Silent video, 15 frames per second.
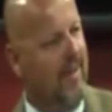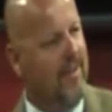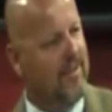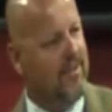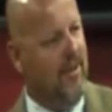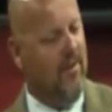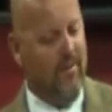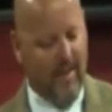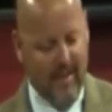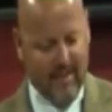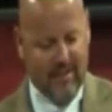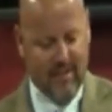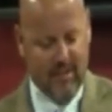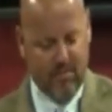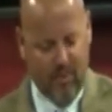So
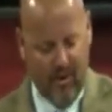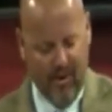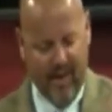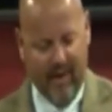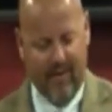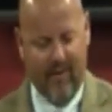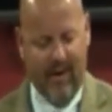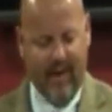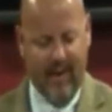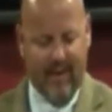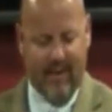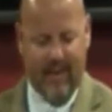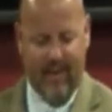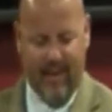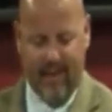that just played right
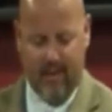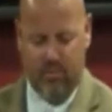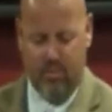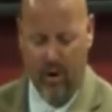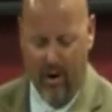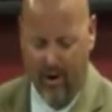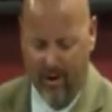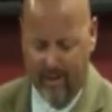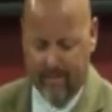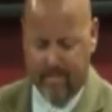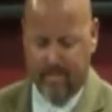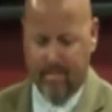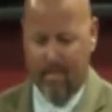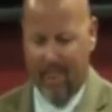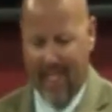into his part.
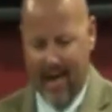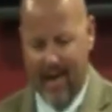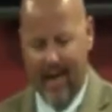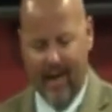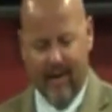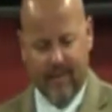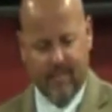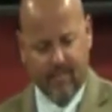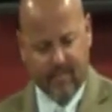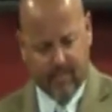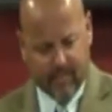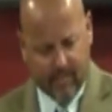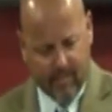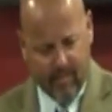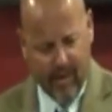Now,
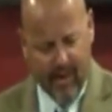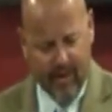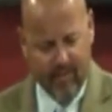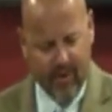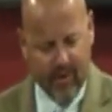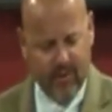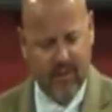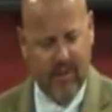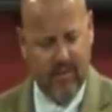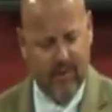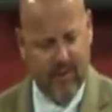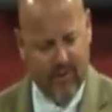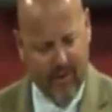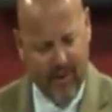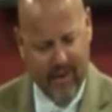in verse number
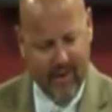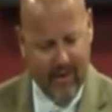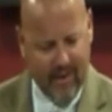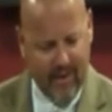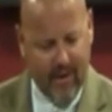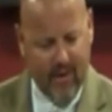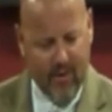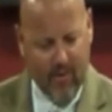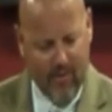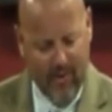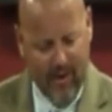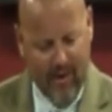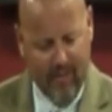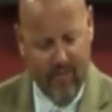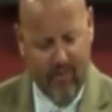three
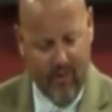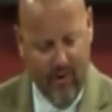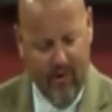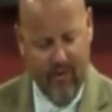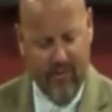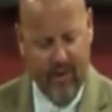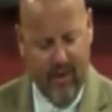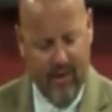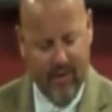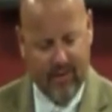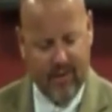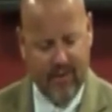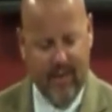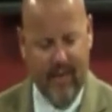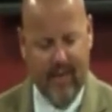and through uh,
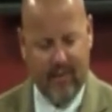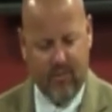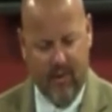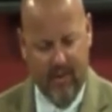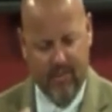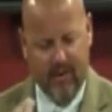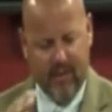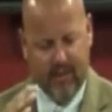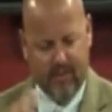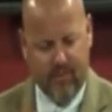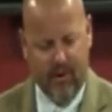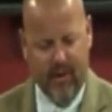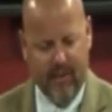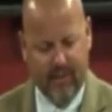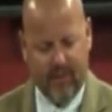six, we must
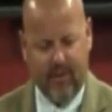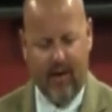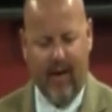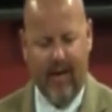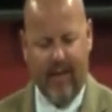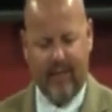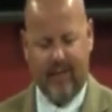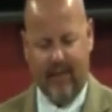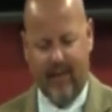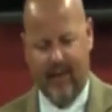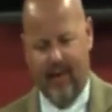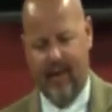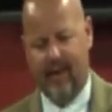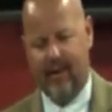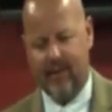preach Christ and
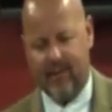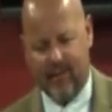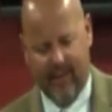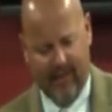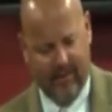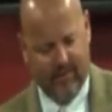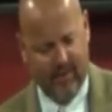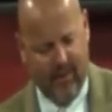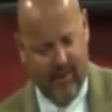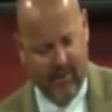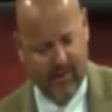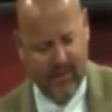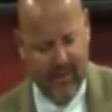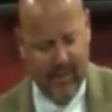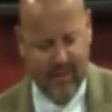not ourselves.
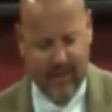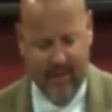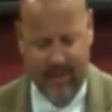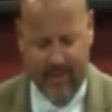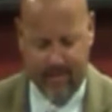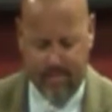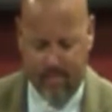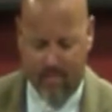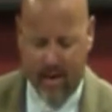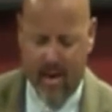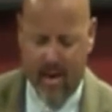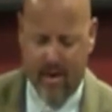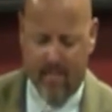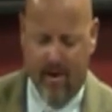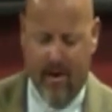Notice this now.
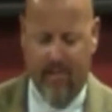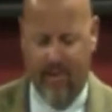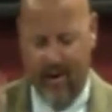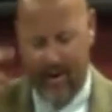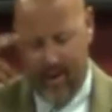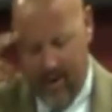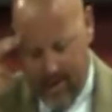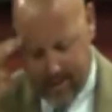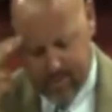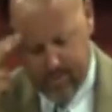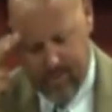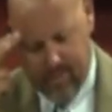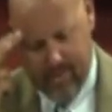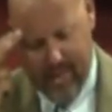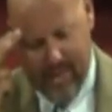But if our
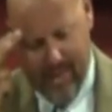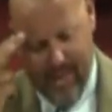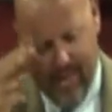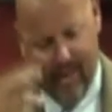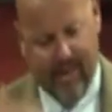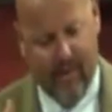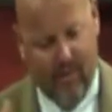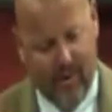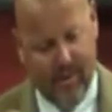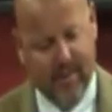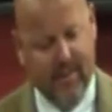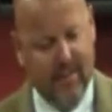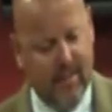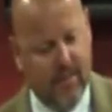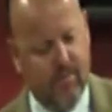gospel be hid, now what
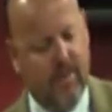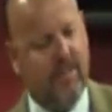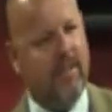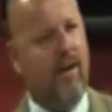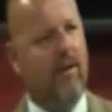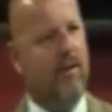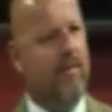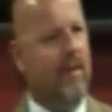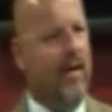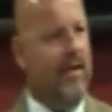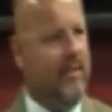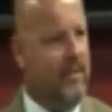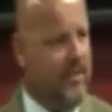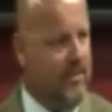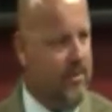does he just be talking about?
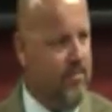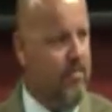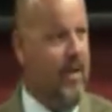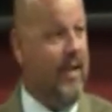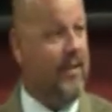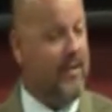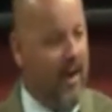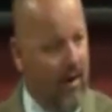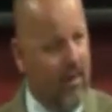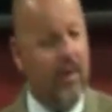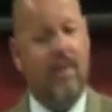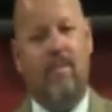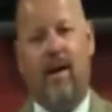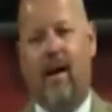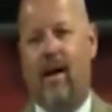He just been
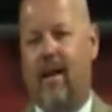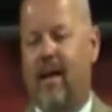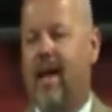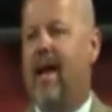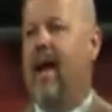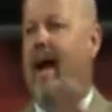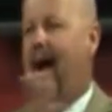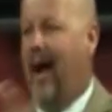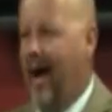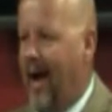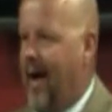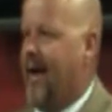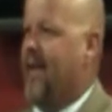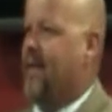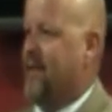talking about
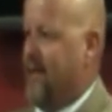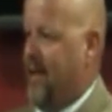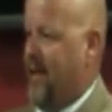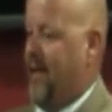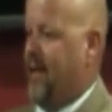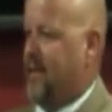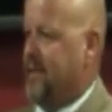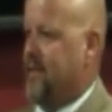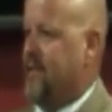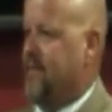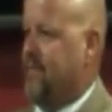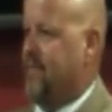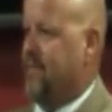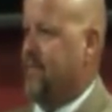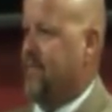hiding things
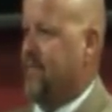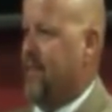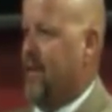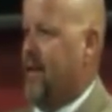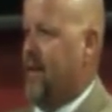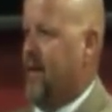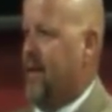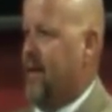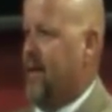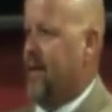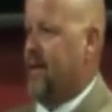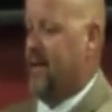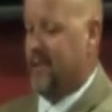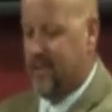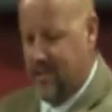
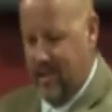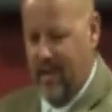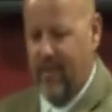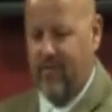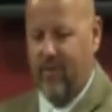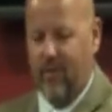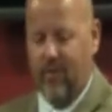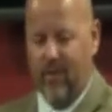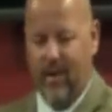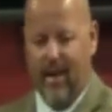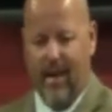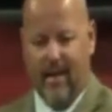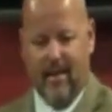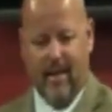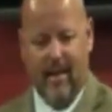deceitful
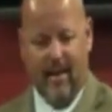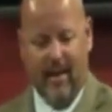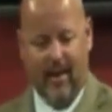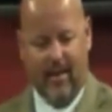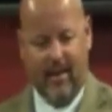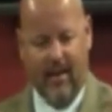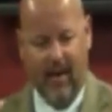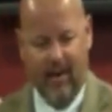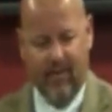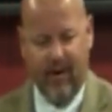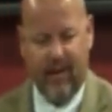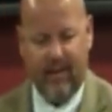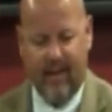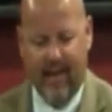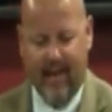things and,
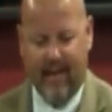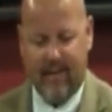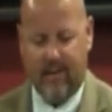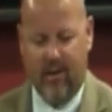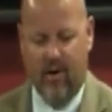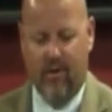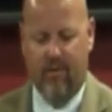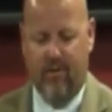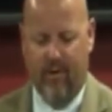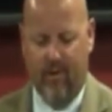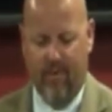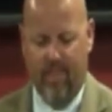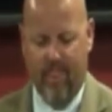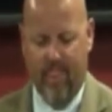covering things over